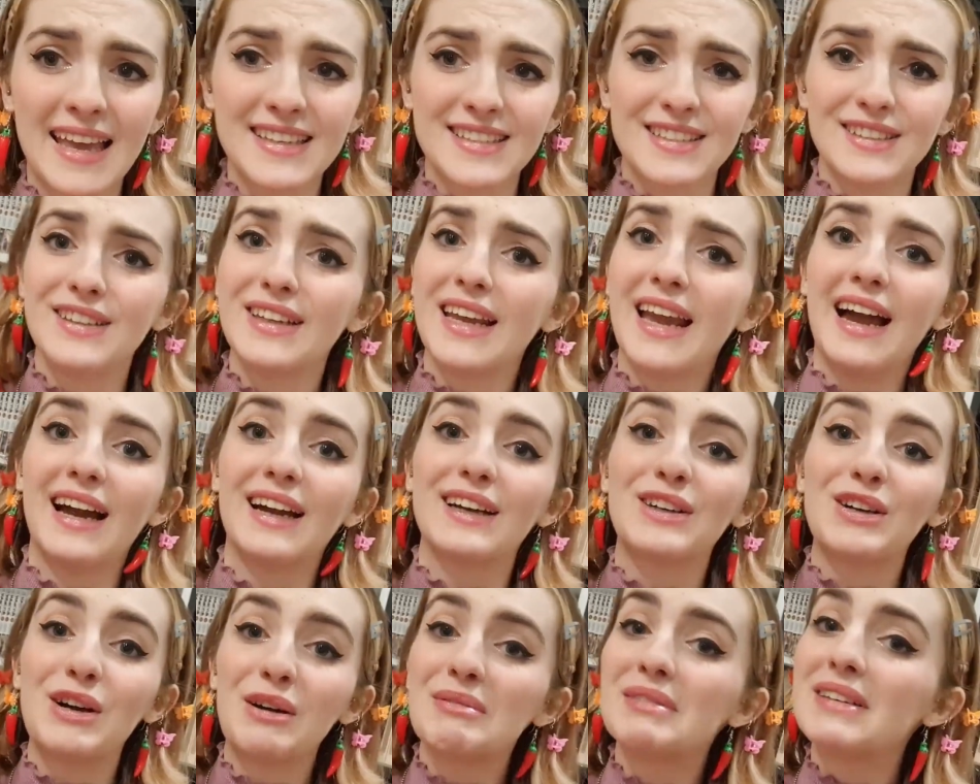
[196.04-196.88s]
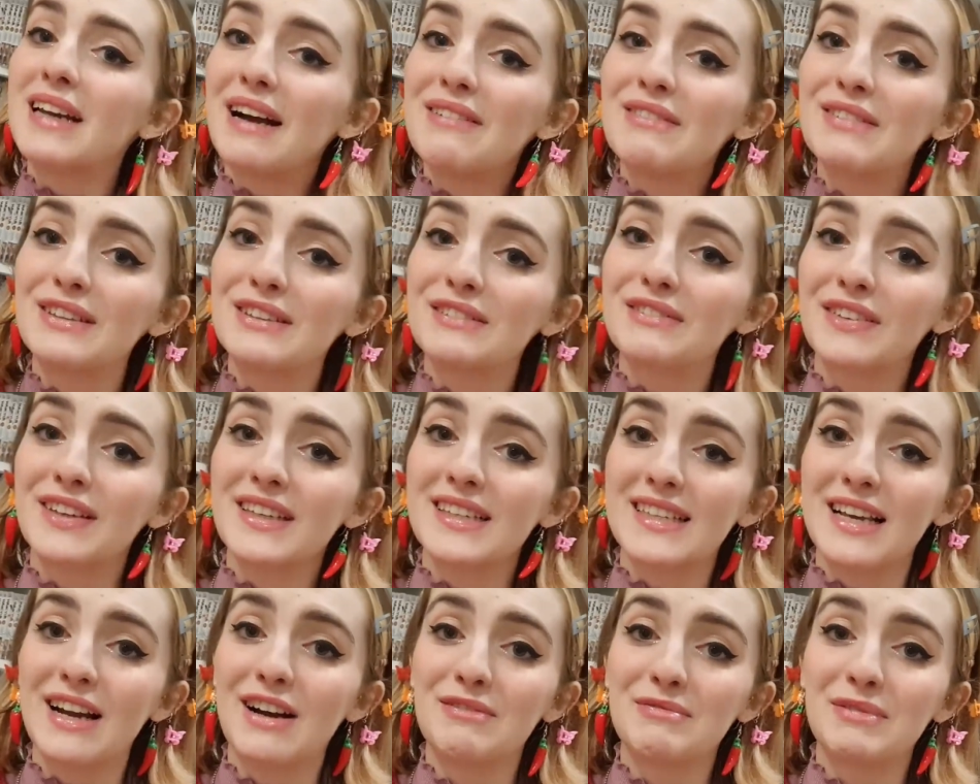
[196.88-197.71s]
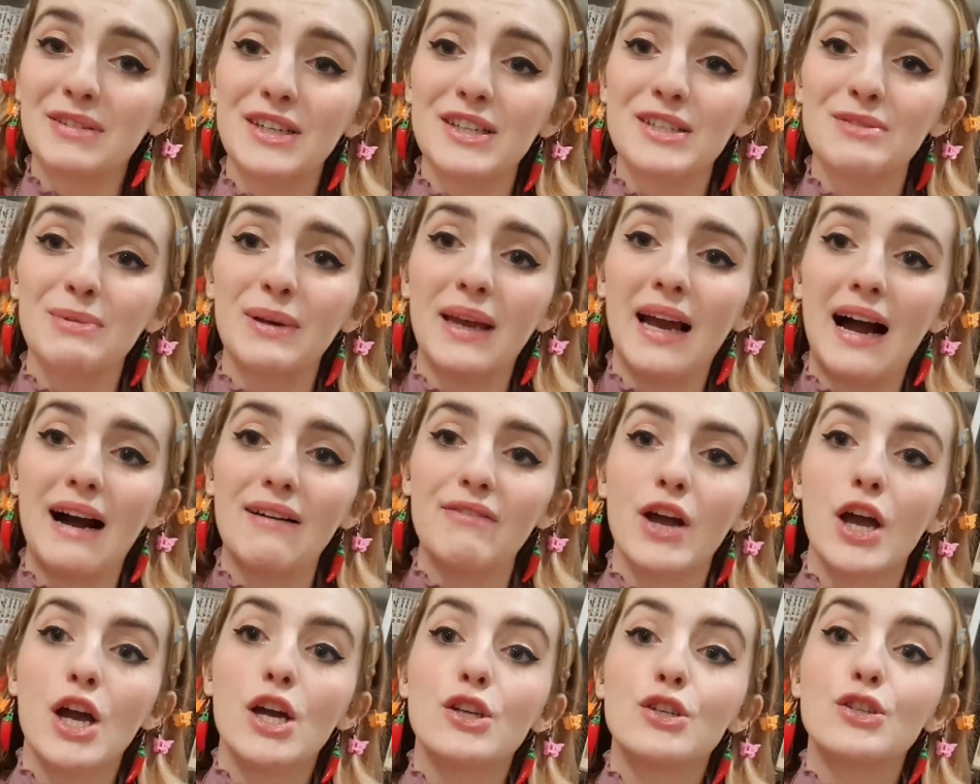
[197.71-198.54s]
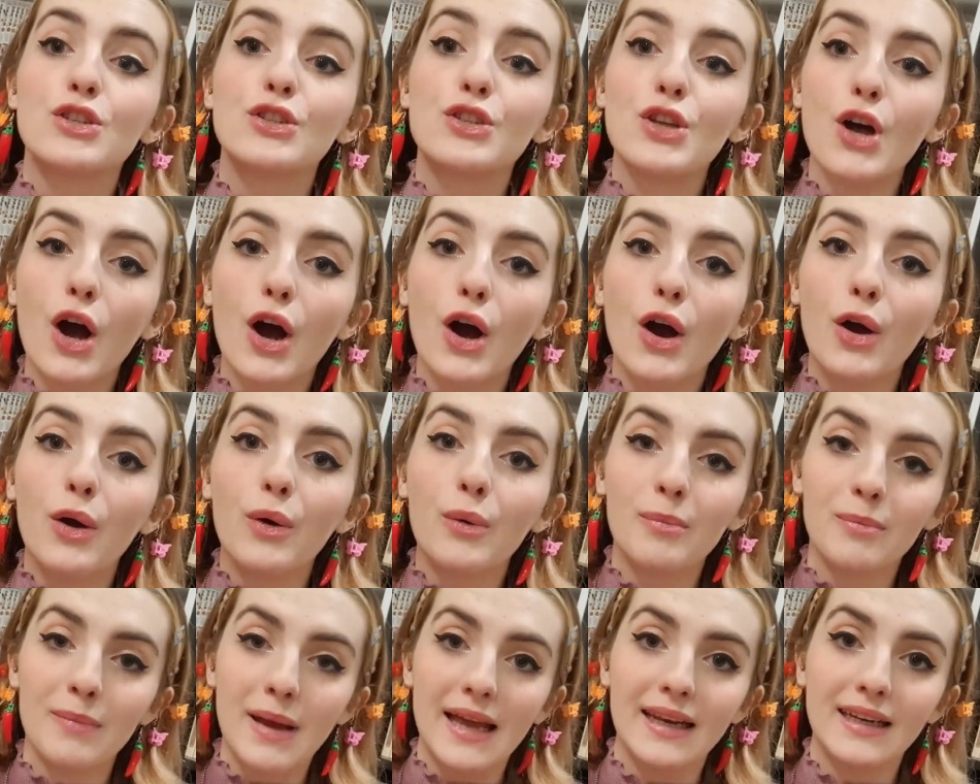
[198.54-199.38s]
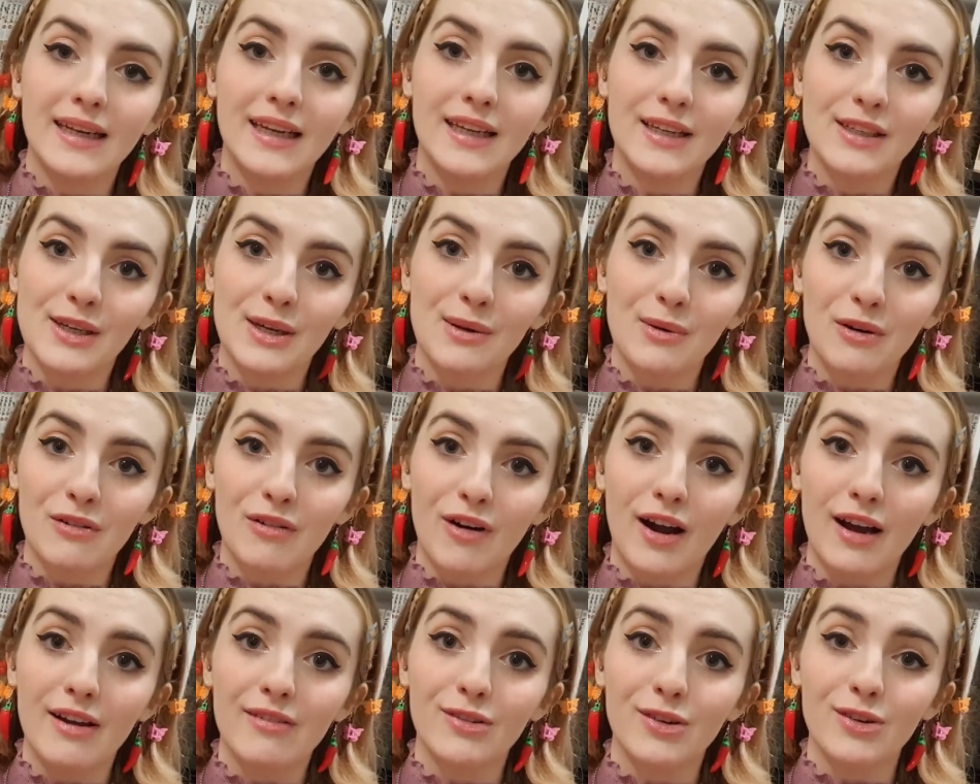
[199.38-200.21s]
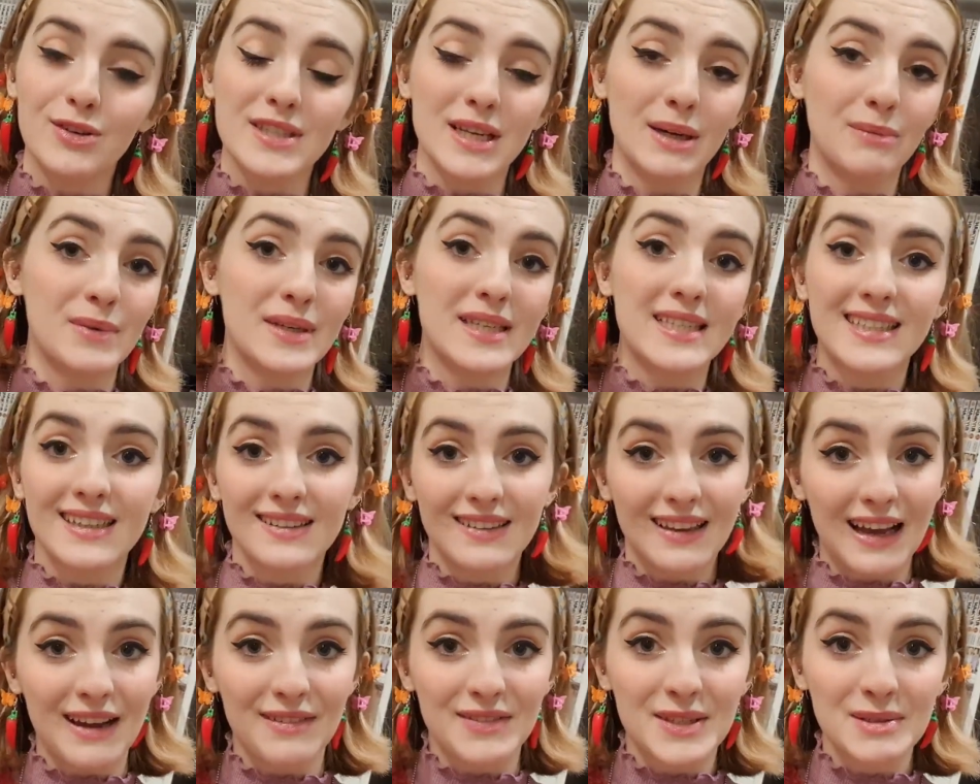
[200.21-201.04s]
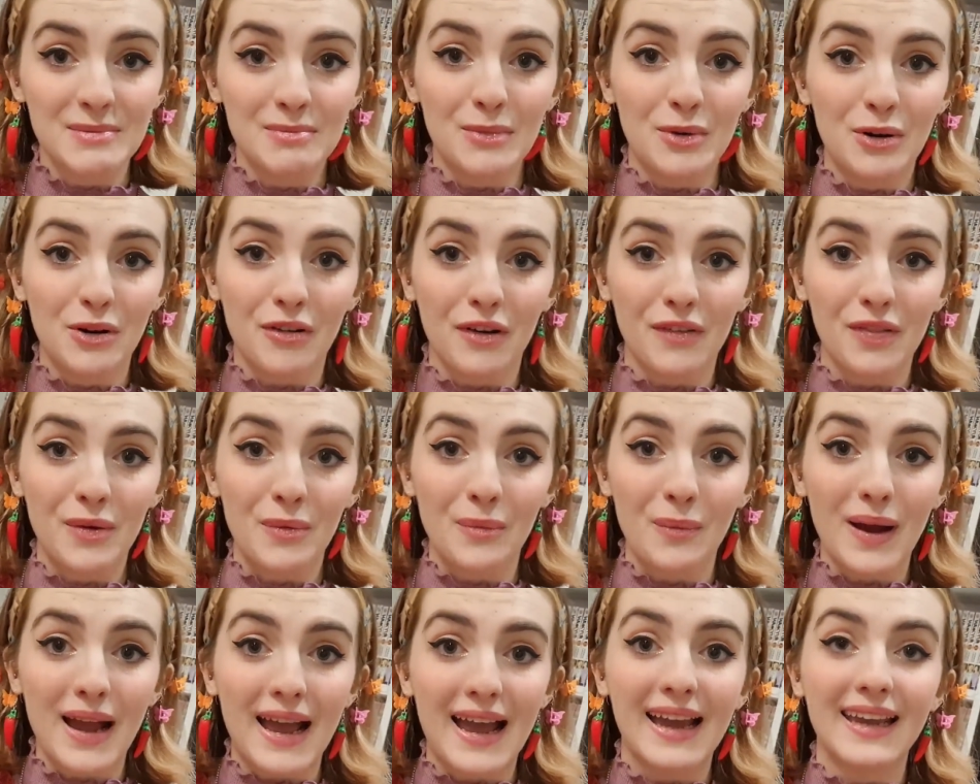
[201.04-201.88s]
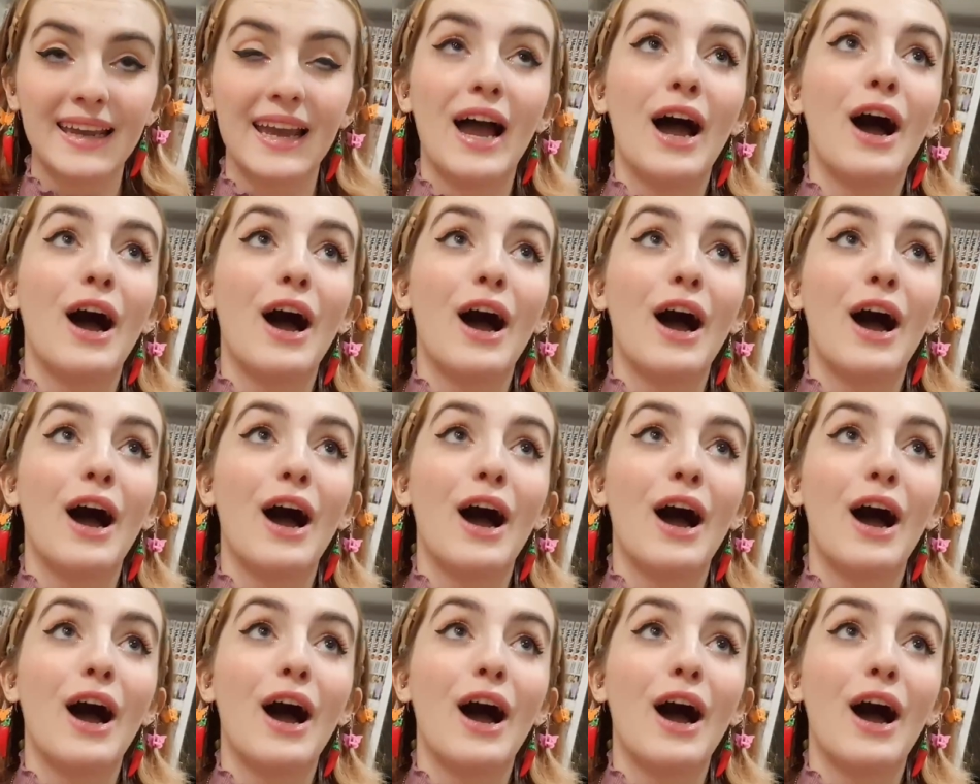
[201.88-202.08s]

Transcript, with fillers: So yeah, come and have a look for yourself because we have so many new arrivals and we still have some more on the way.